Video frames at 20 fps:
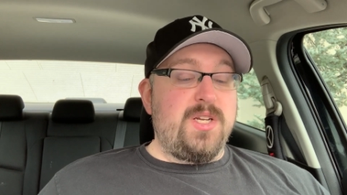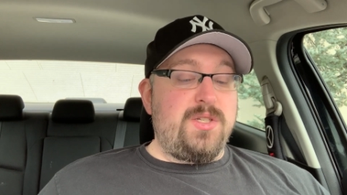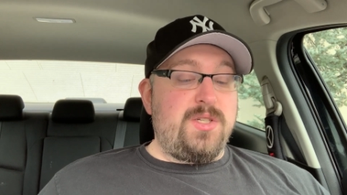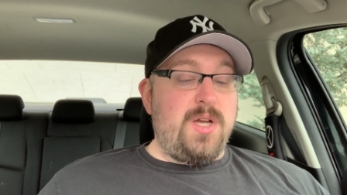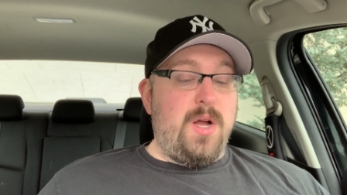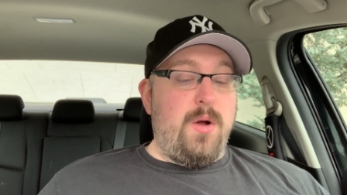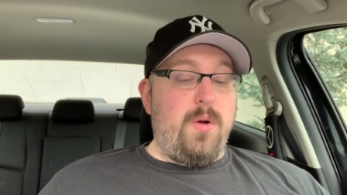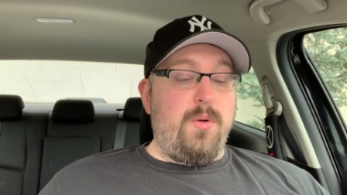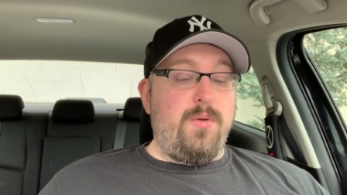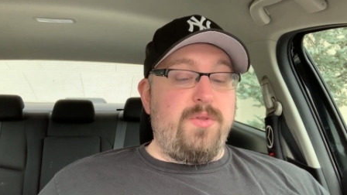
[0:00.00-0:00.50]

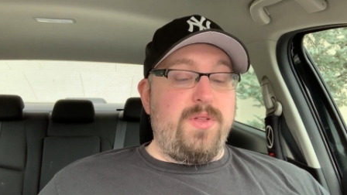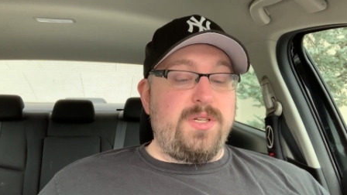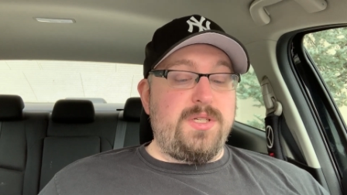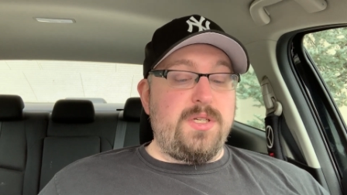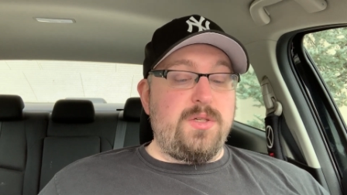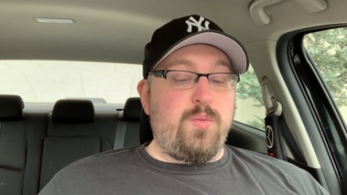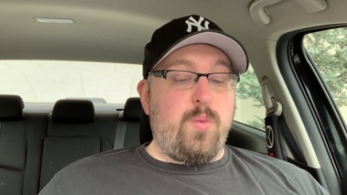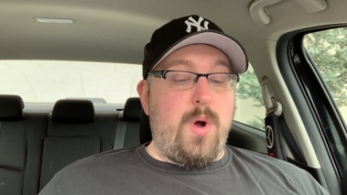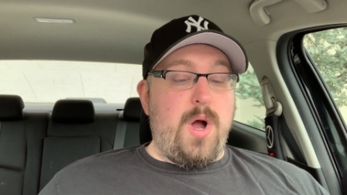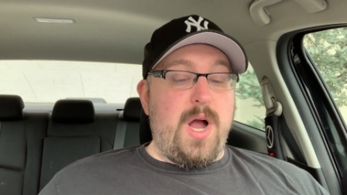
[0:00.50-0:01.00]
So
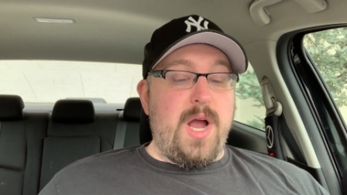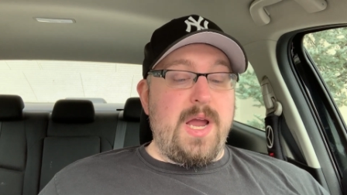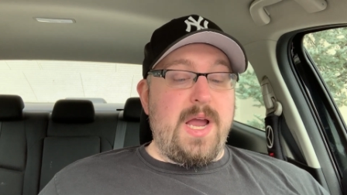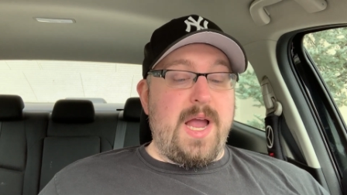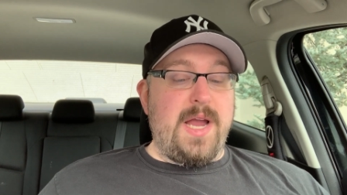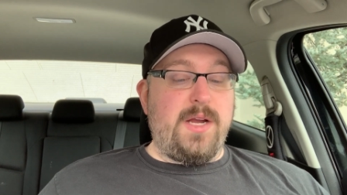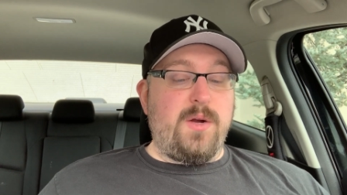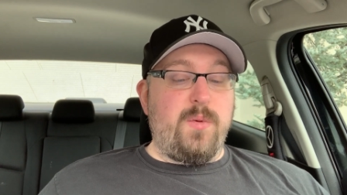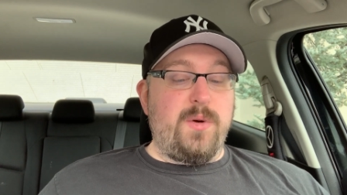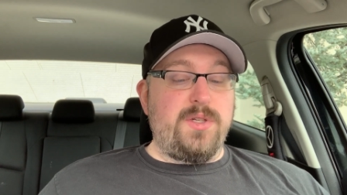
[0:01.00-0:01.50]
this is why
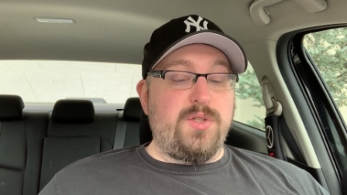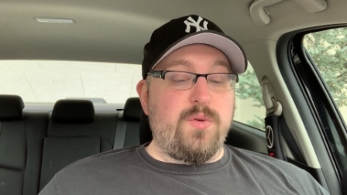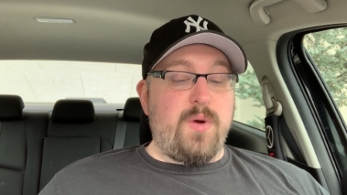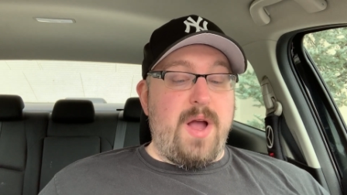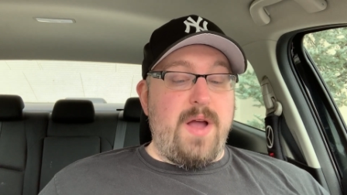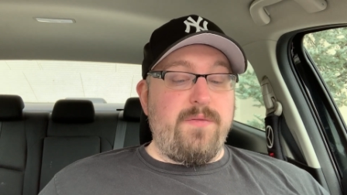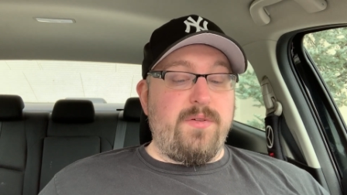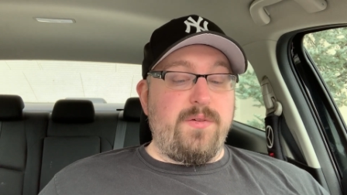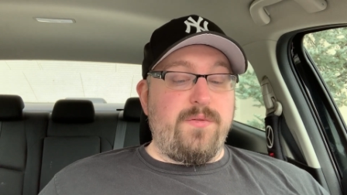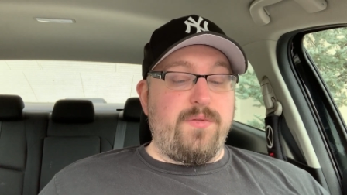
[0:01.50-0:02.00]
I quit
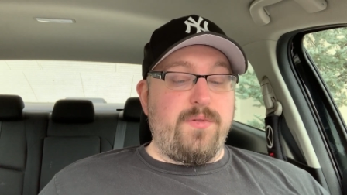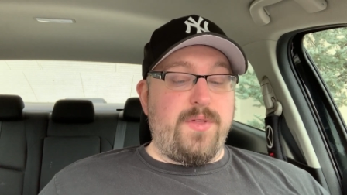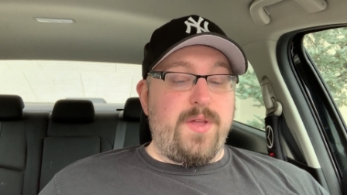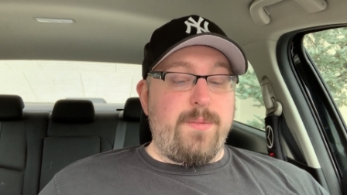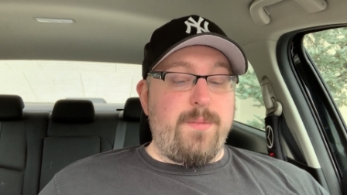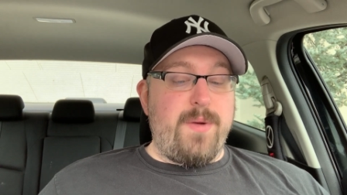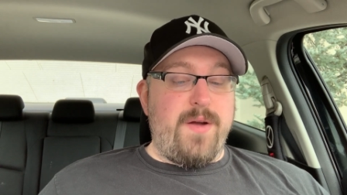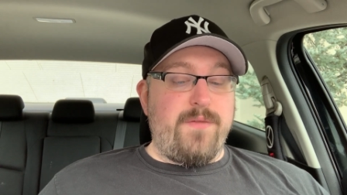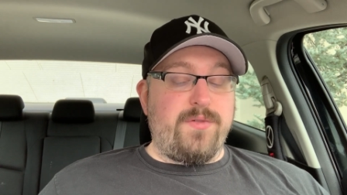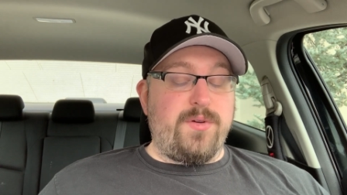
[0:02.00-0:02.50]
driving for
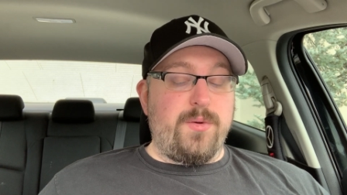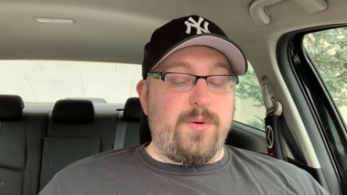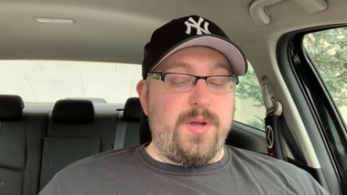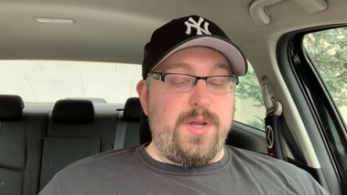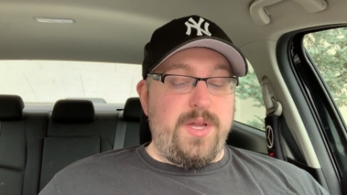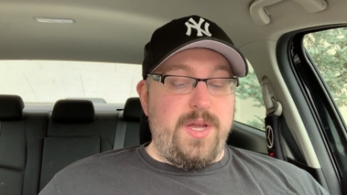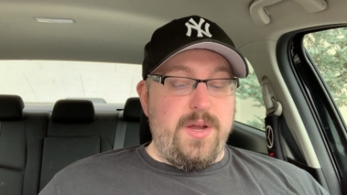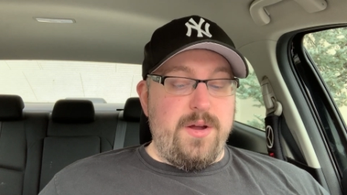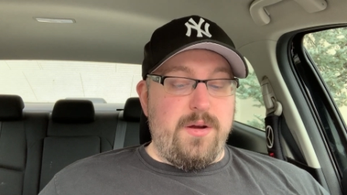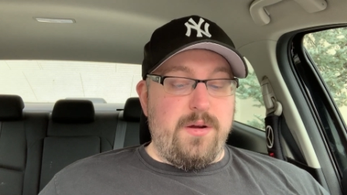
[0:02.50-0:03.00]
them after
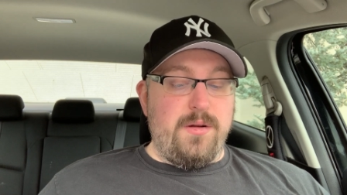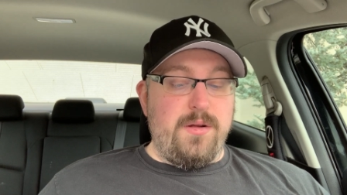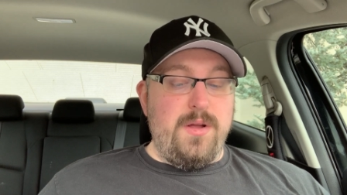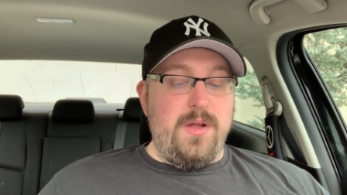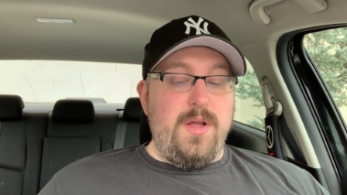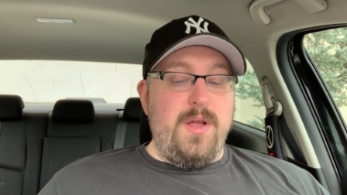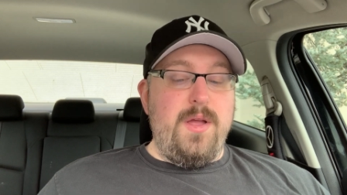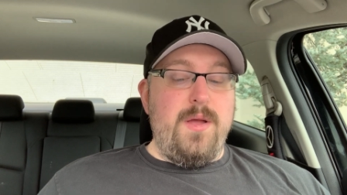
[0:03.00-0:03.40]
a year.